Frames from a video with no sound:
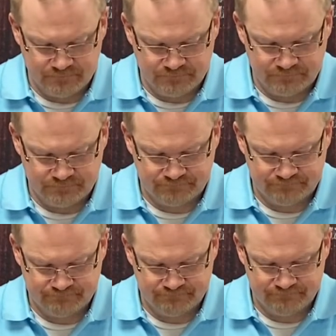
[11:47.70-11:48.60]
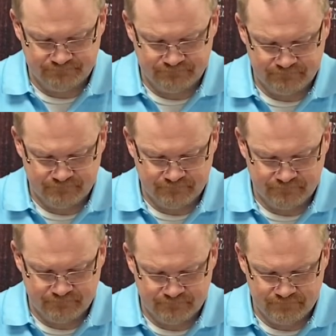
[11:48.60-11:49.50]

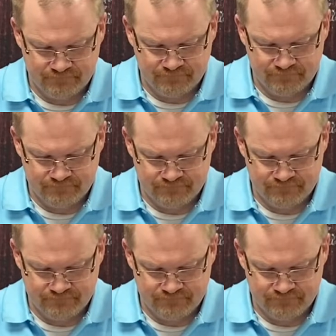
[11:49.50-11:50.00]
Nothing is said.